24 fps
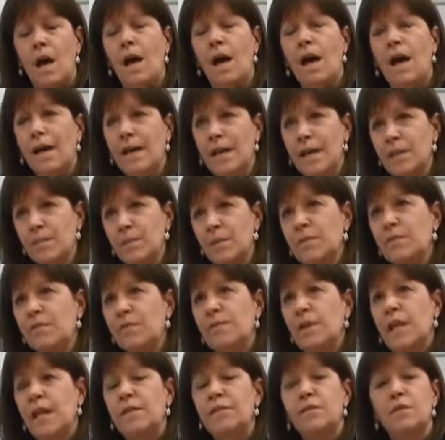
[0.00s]
I am in
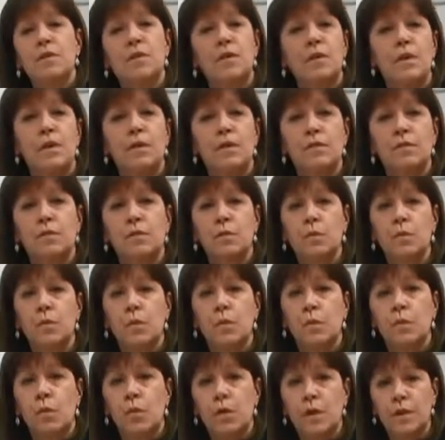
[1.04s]
favor of
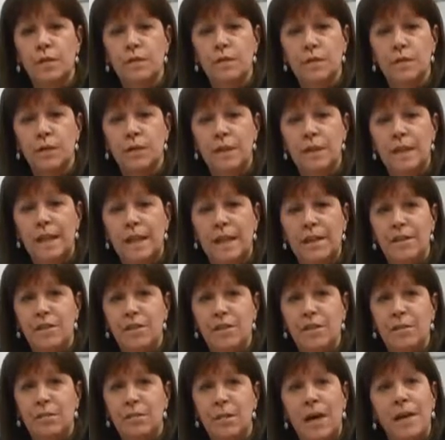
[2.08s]
water
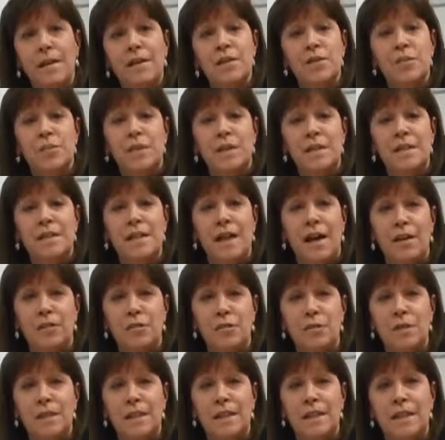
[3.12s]
fluoridation. My husband is
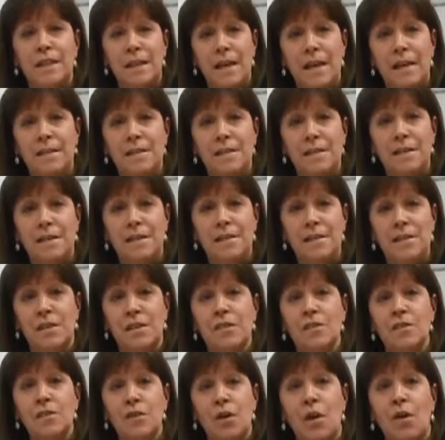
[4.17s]
actually a dentist,
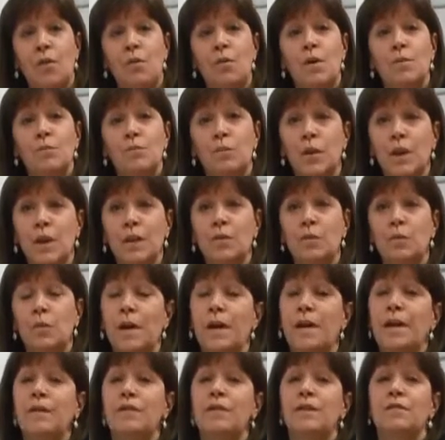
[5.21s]
and so I'm well
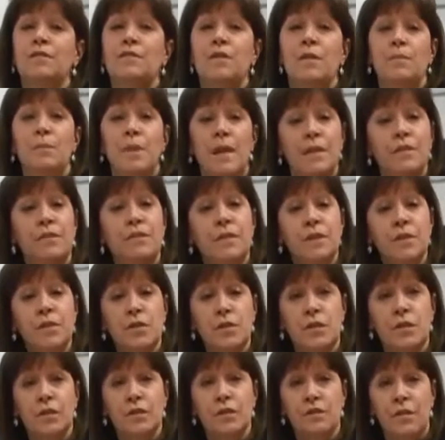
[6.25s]
aware of the
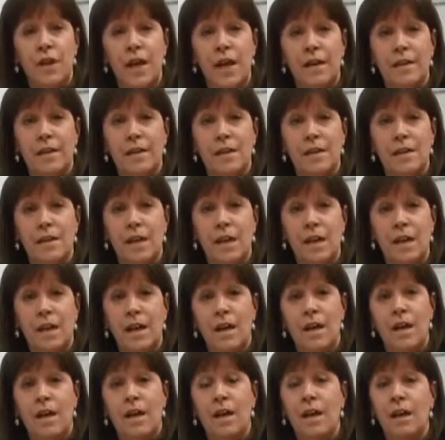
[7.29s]
beneficial effects
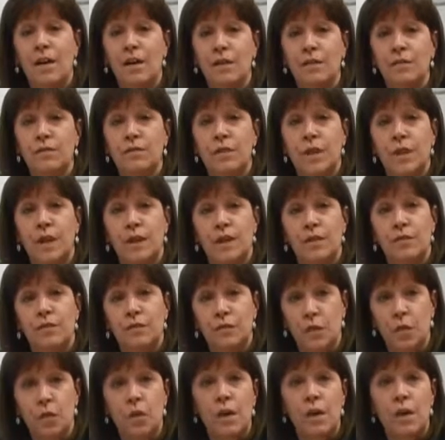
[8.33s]
of
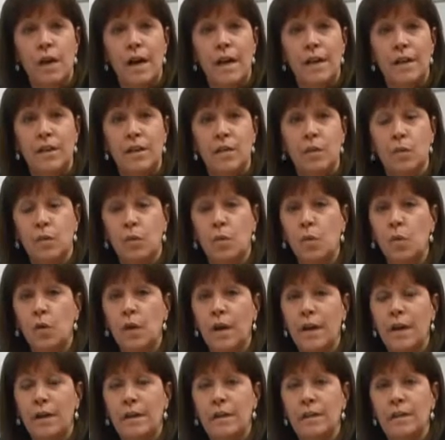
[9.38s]
fluoride in the
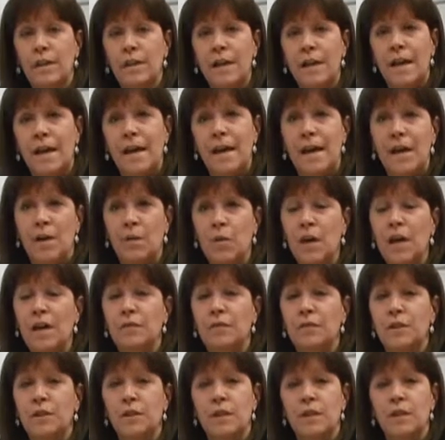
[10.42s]
water.
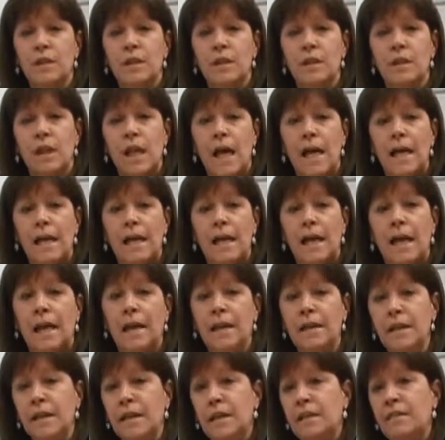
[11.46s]
However, like
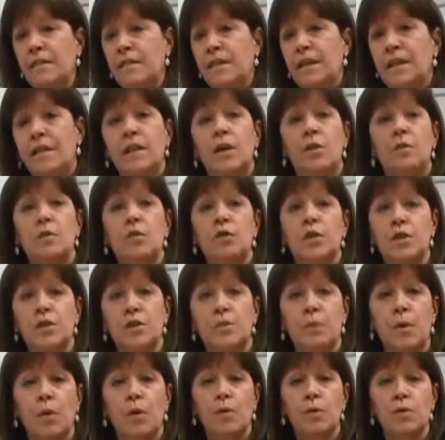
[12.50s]
anything that we're
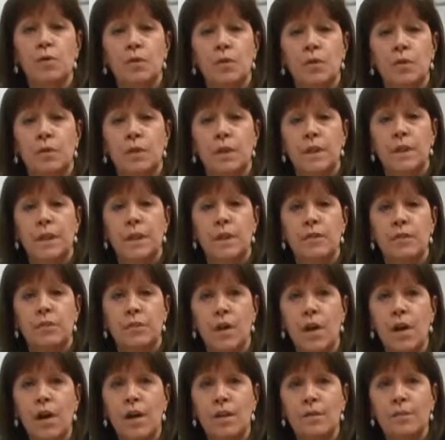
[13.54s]
exposed to in the
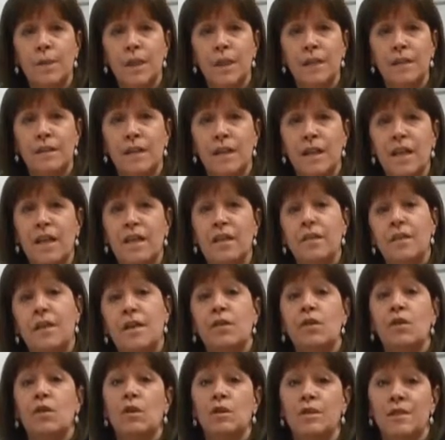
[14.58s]
environment,
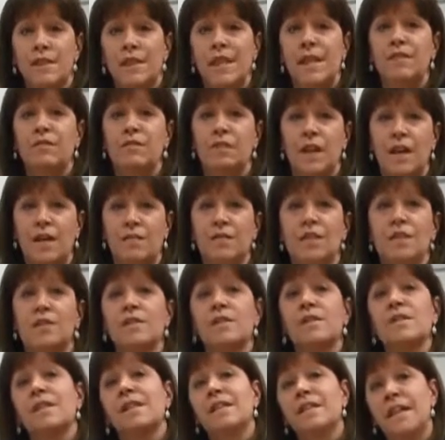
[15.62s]
there are safe
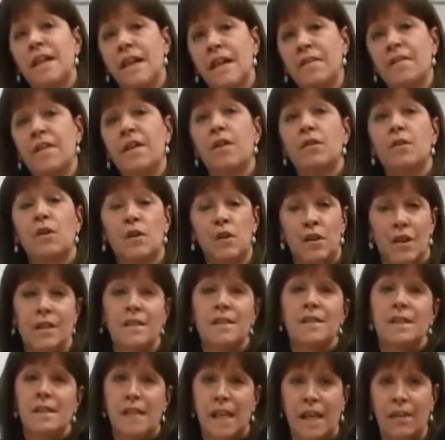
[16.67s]
levels and then there are
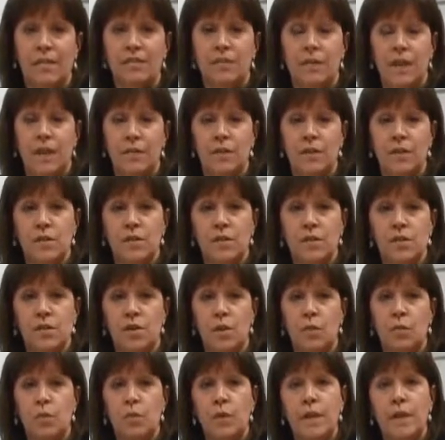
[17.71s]
unsafe levels.
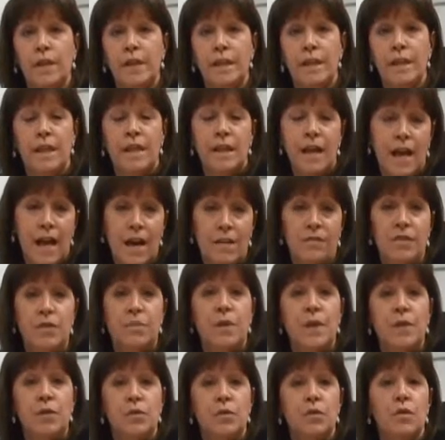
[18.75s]
So we have to
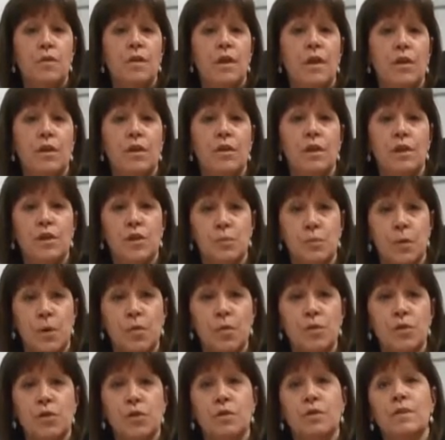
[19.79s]
make sure that our
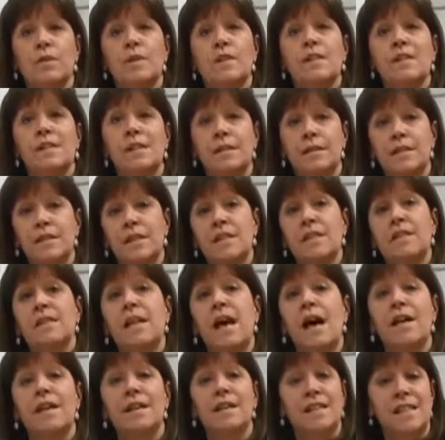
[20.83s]
exposure does
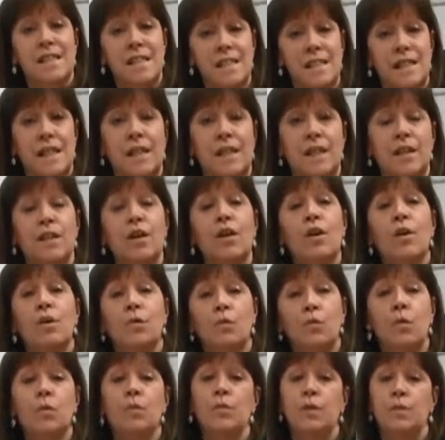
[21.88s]
not exceed
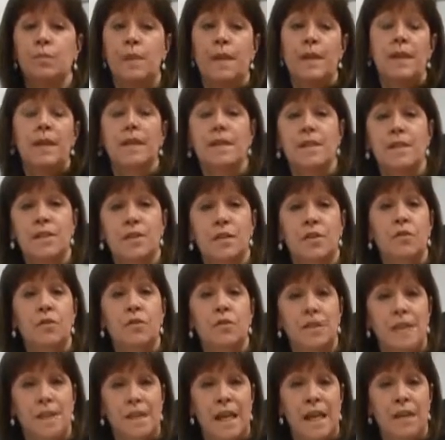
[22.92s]
what would be
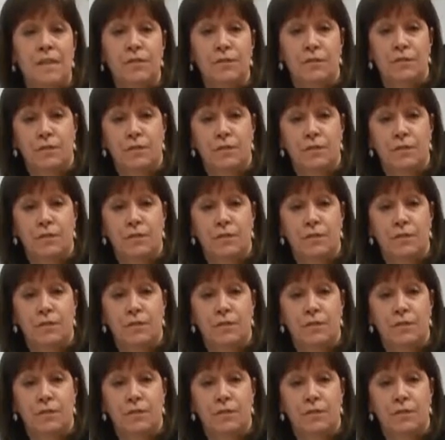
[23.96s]
considered safe.